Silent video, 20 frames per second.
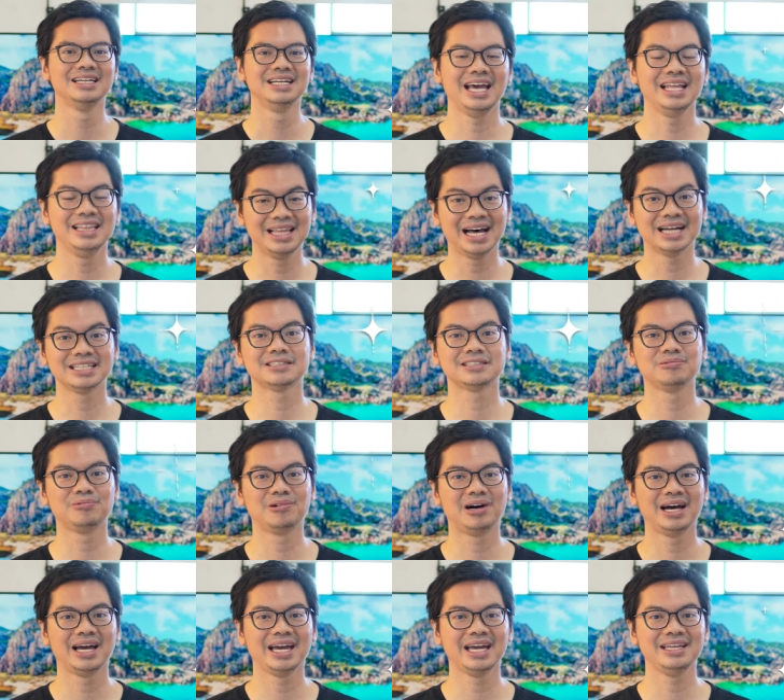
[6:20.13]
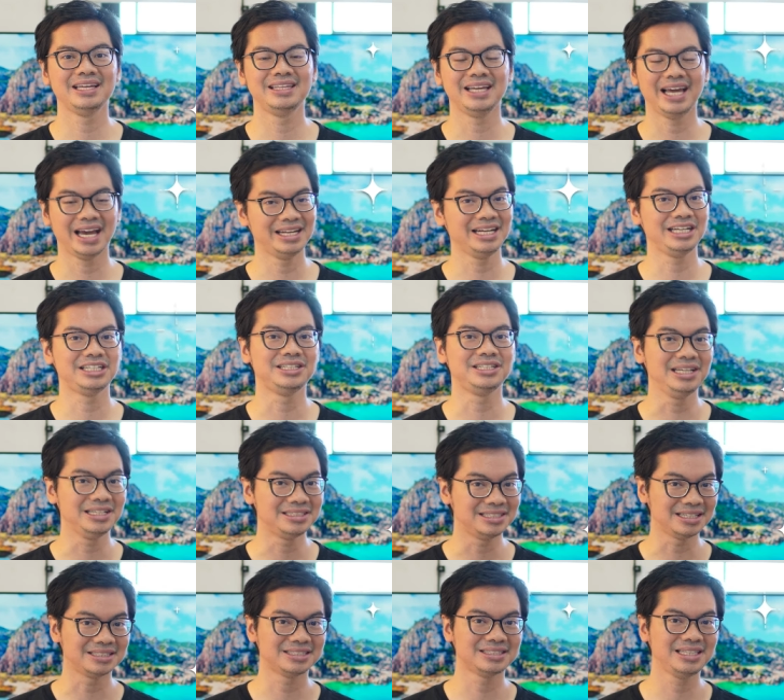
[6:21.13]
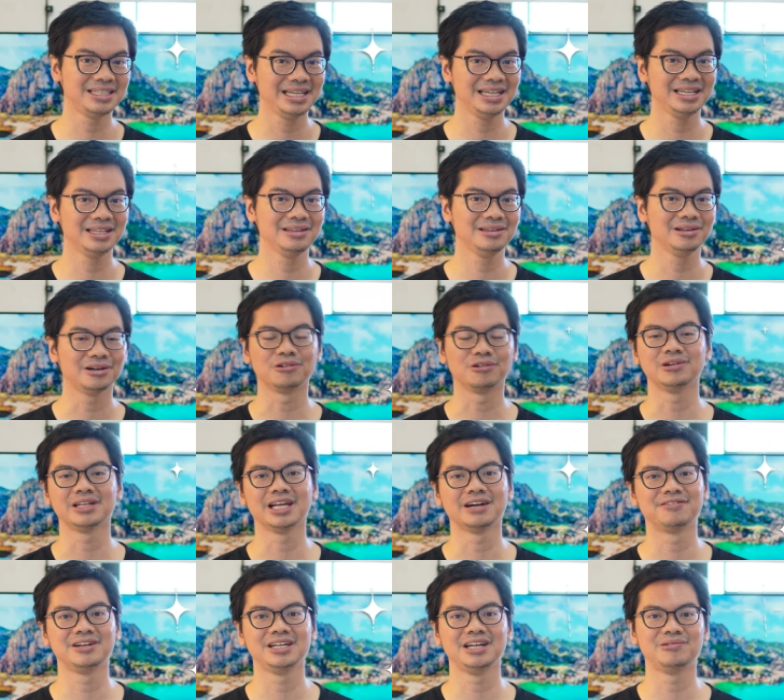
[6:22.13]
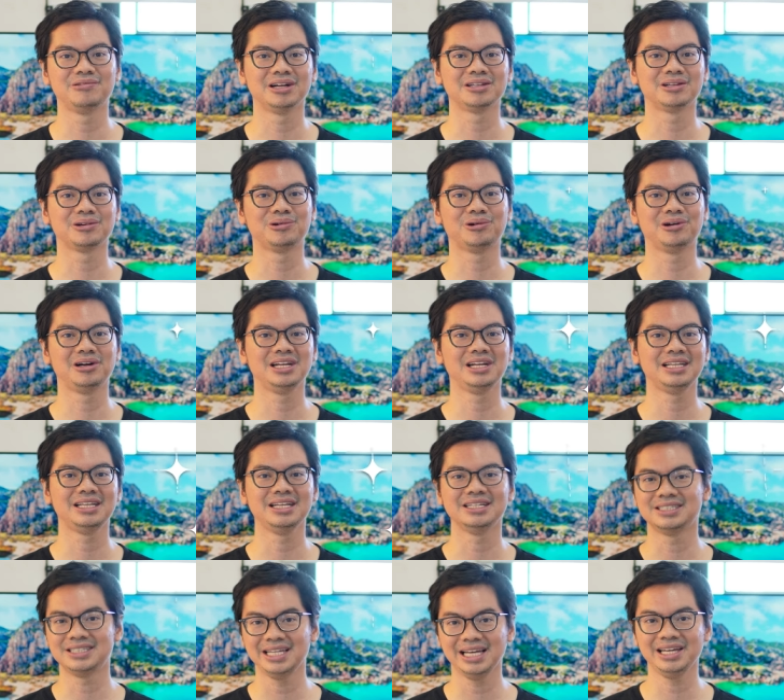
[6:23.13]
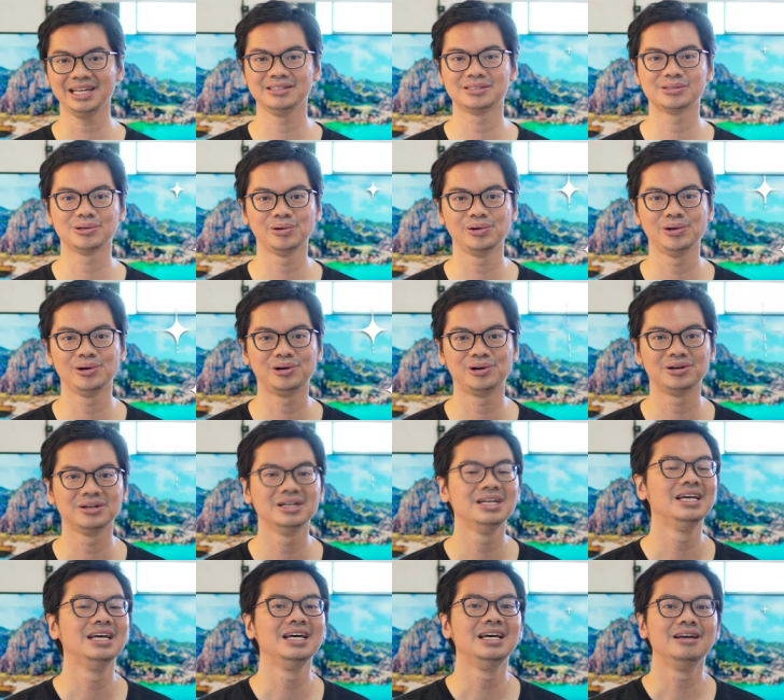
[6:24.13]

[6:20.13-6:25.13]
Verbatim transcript: And that's why the NHD 16 or whatever they want to call it is taking so long